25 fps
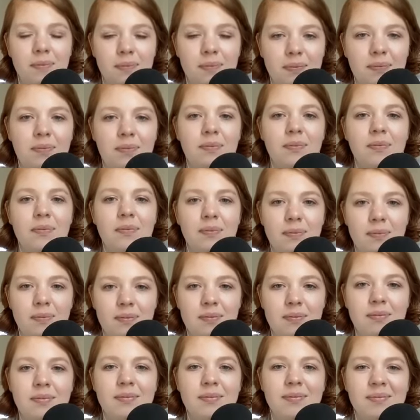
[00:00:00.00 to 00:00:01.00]
In, in an
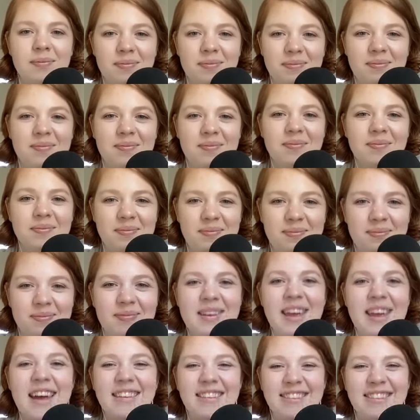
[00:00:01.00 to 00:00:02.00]
infant safe form, to be clear.
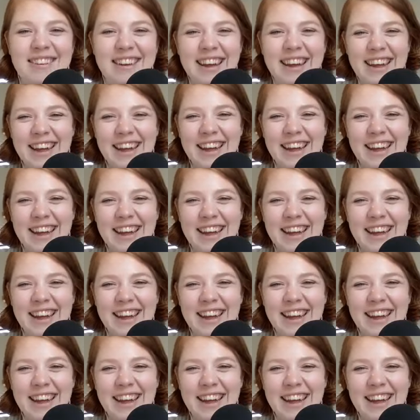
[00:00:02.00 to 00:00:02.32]
Yes.